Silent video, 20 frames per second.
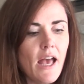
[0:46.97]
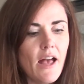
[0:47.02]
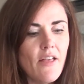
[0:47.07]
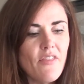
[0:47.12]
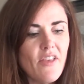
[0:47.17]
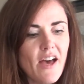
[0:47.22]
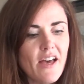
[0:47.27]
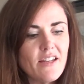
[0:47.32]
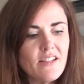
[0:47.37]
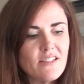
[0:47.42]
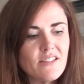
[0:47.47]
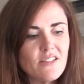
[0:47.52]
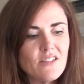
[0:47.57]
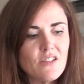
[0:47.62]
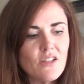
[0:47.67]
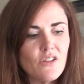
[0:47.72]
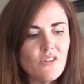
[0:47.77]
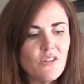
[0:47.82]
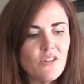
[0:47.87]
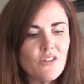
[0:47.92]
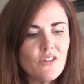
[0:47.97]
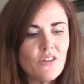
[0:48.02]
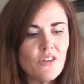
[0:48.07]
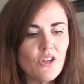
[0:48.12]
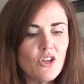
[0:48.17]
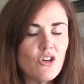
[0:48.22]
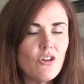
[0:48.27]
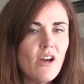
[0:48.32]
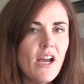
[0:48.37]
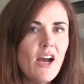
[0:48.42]
And that is that
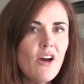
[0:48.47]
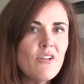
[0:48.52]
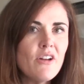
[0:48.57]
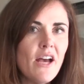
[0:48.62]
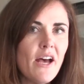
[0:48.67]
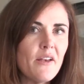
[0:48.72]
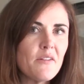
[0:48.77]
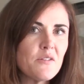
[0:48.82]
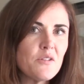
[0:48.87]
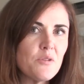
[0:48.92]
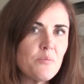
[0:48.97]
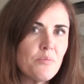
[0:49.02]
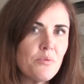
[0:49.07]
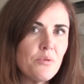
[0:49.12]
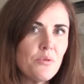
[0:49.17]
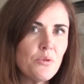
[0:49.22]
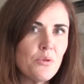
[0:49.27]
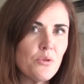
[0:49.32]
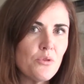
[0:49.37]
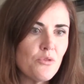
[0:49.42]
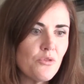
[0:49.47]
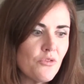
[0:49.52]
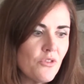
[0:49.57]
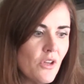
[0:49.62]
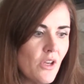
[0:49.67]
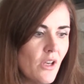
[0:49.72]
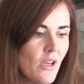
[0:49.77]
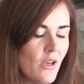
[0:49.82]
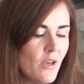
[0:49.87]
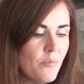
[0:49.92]
the Crown has to prove,